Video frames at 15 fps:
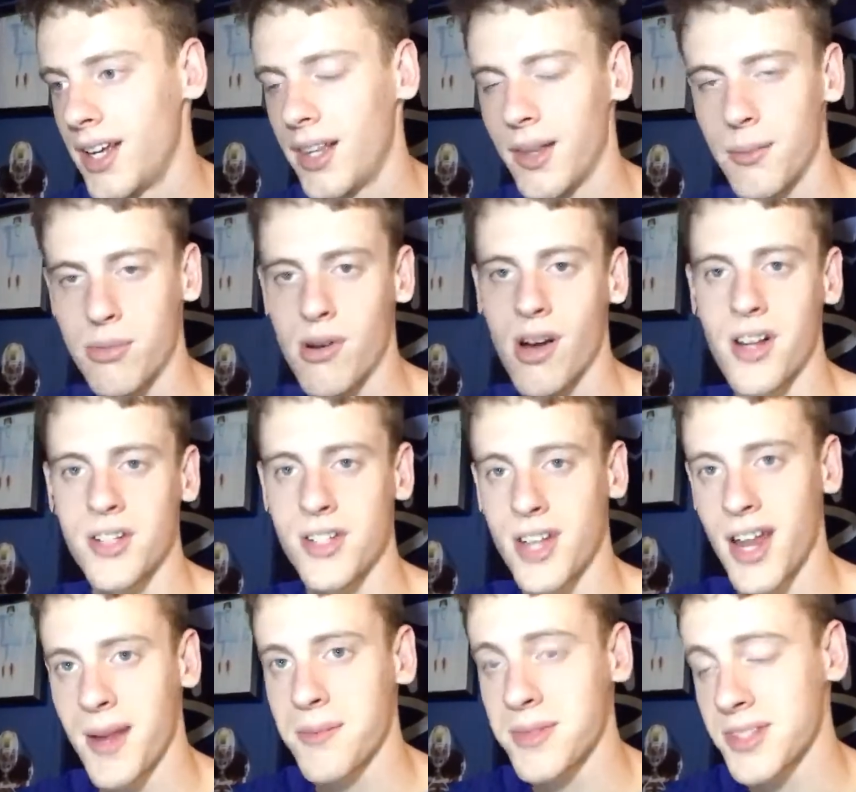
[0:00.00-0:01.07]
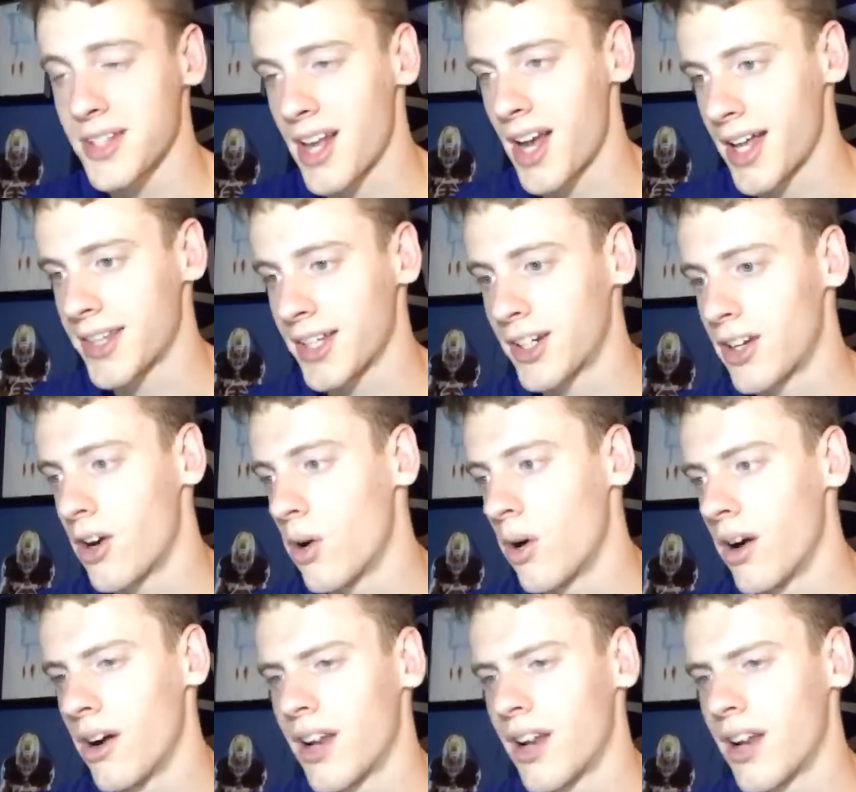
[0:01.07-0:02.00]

LeBron James, not the GOAT,